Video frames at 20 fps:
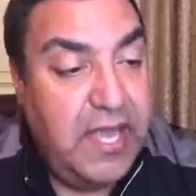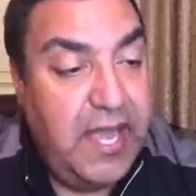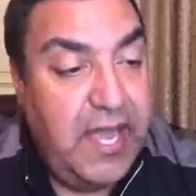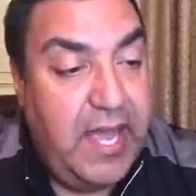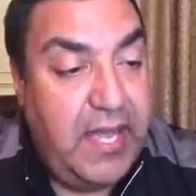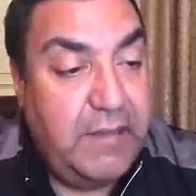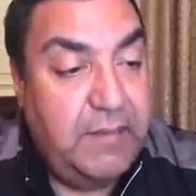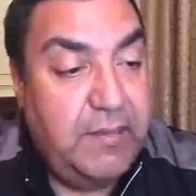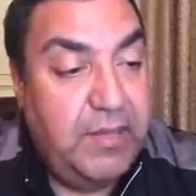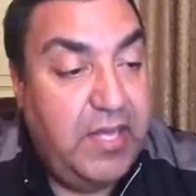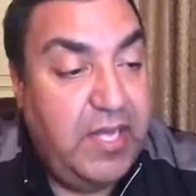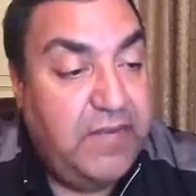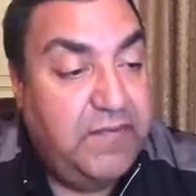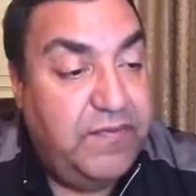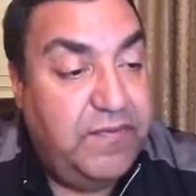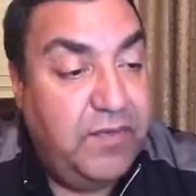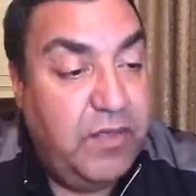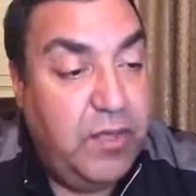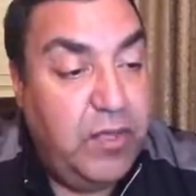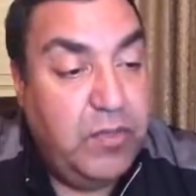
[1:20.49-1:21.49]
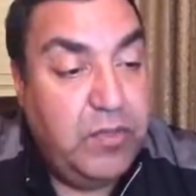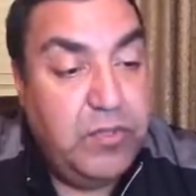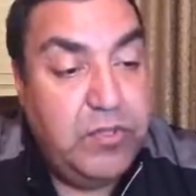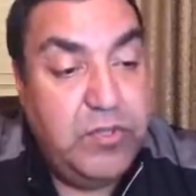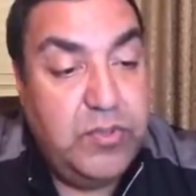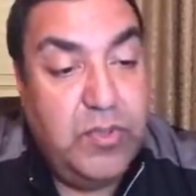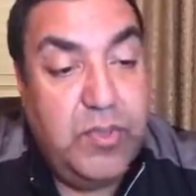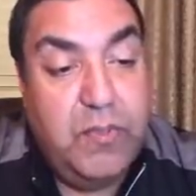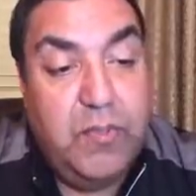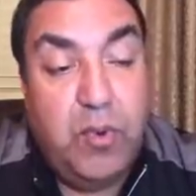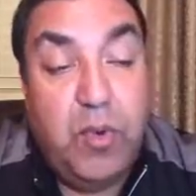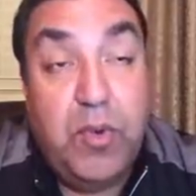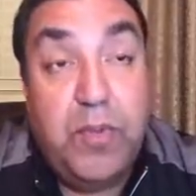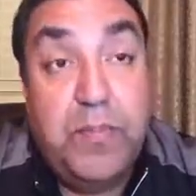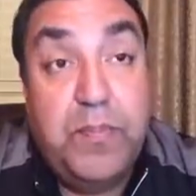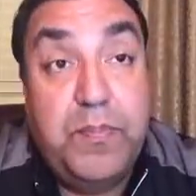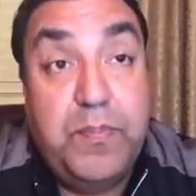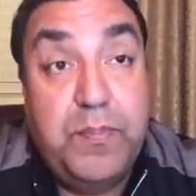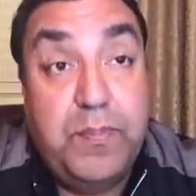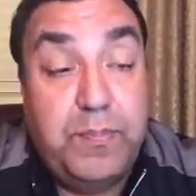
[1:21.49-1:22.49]
and blood flow to a
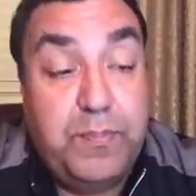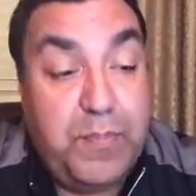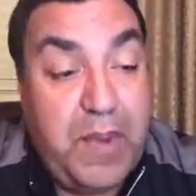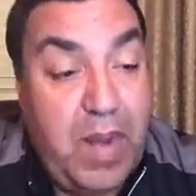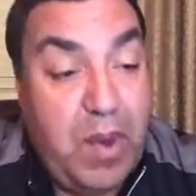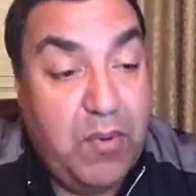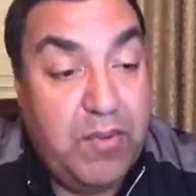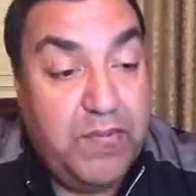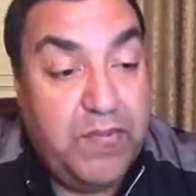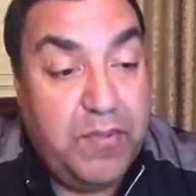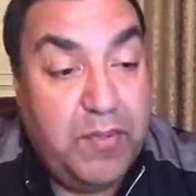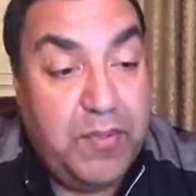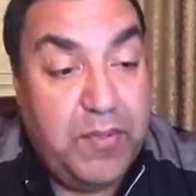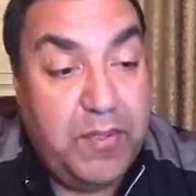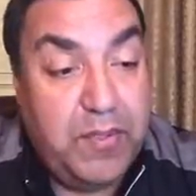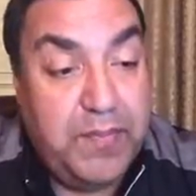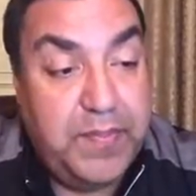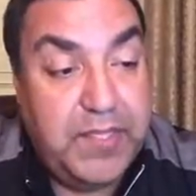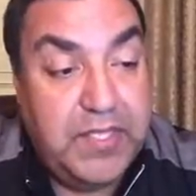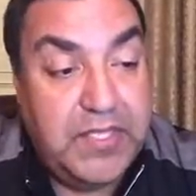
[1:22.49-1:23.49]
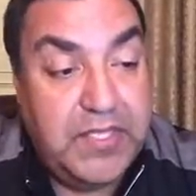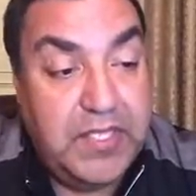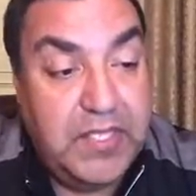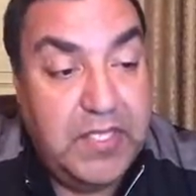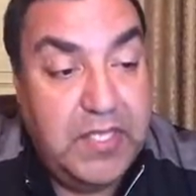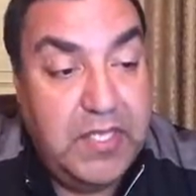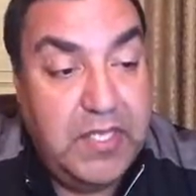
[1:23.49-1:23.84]
more powerful purpose,